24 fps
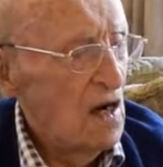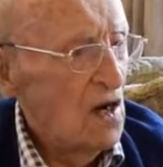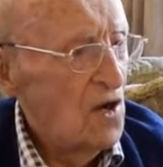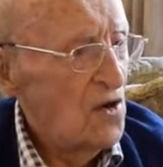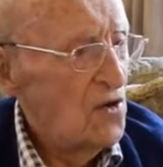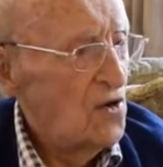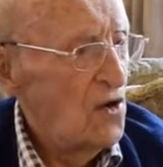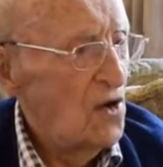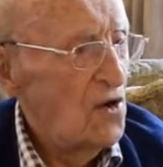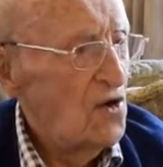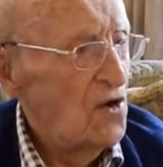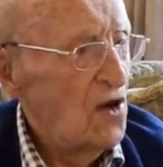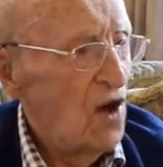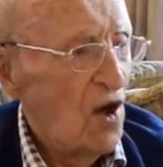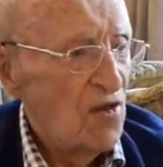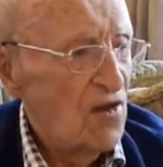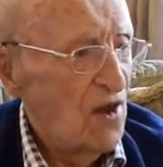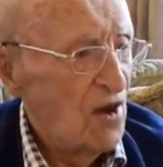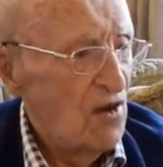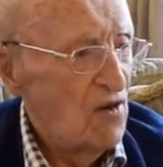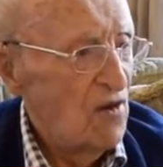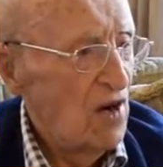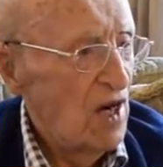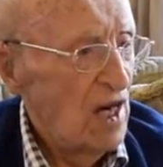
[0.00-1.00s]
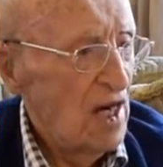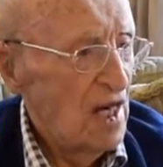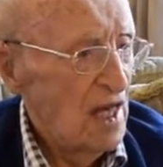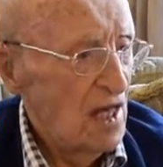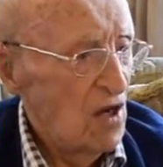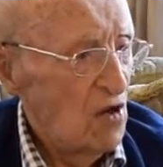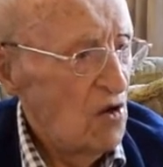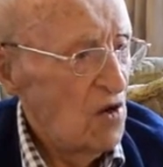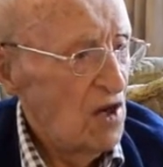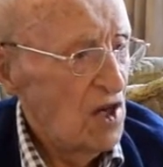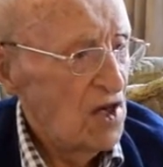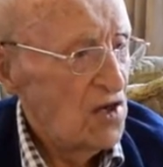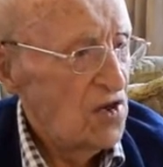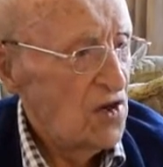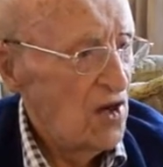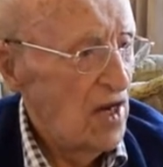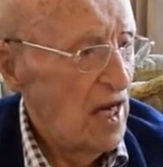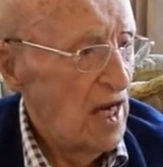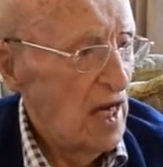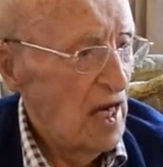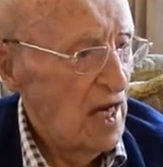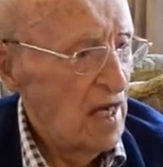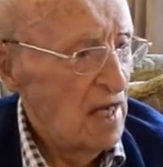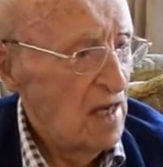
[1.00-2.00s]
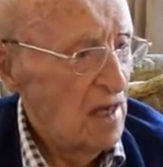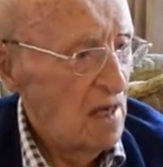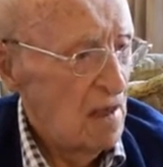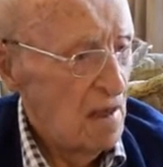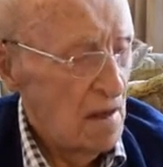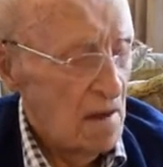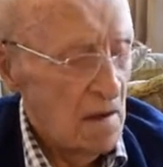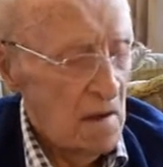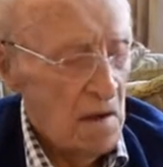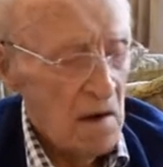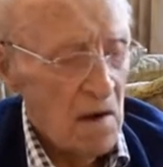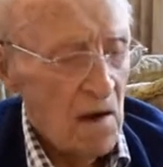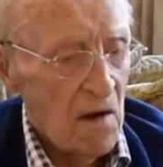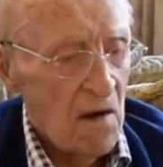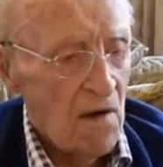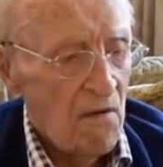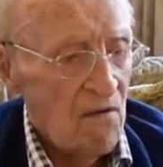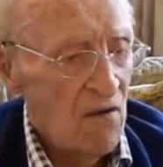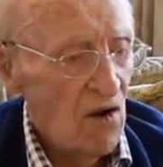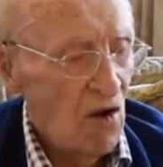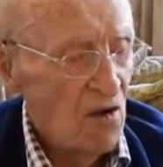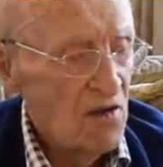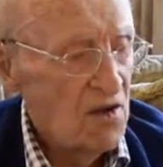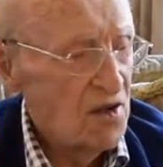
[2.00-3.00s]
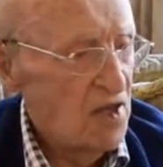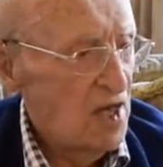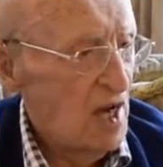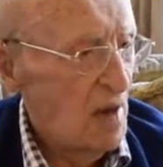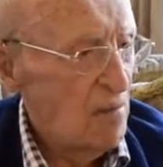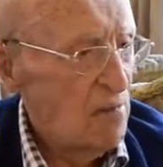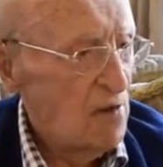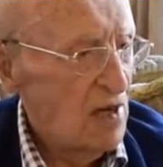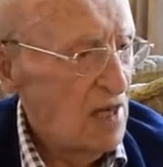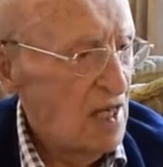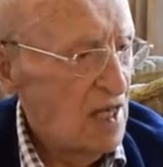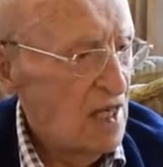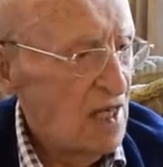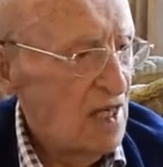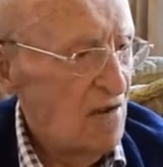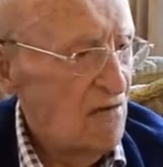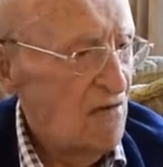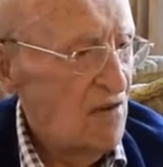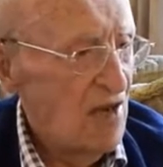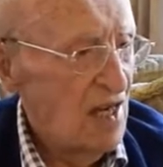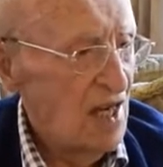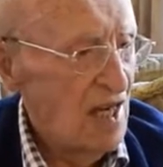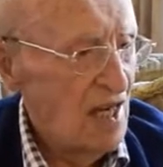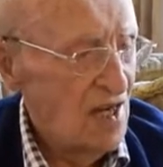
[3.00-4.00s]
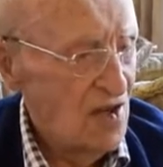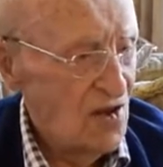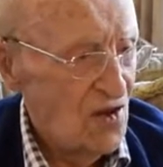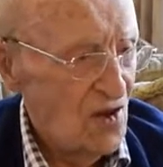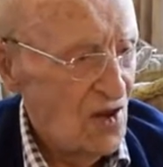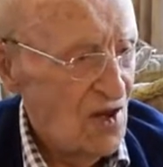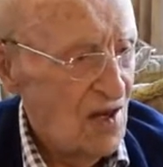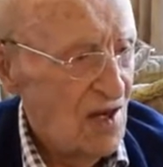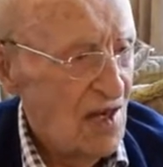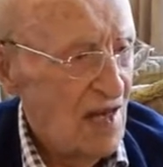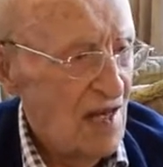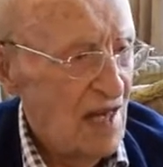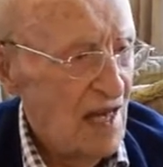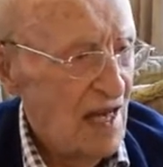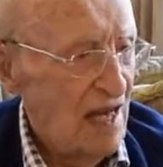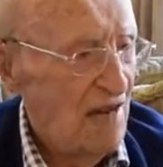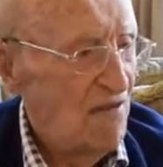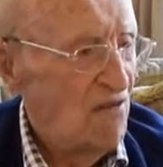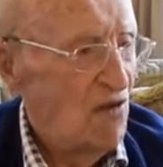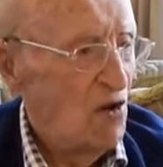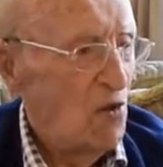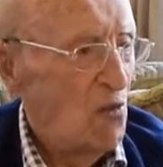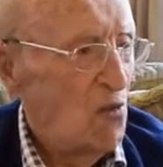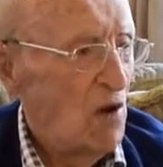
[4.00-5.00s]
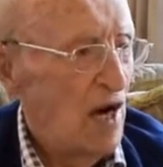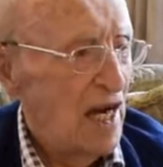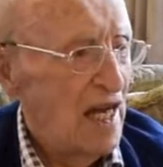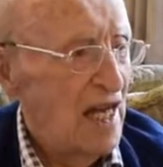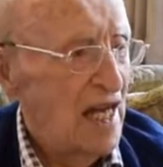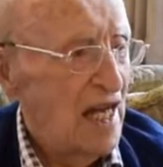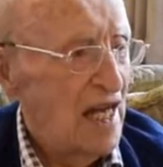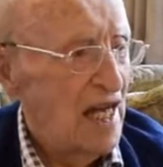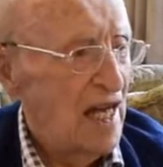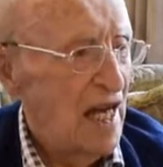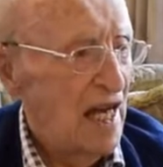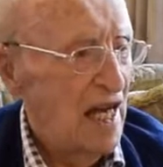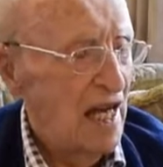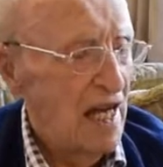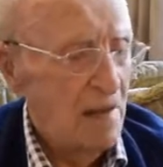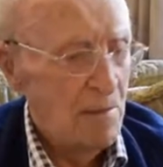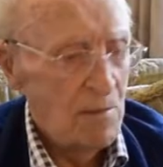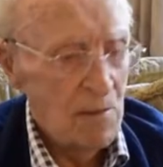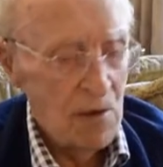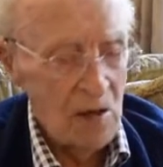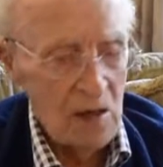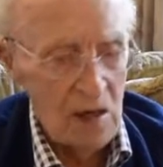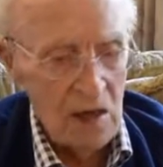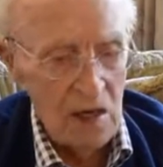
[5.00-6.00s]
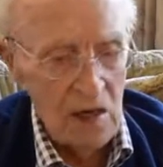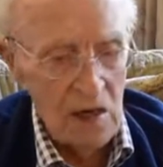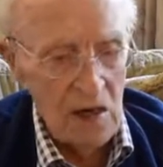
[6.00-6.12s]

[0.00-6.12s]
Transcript: doing nothing really, only train for the Japanese invasion, even when it came.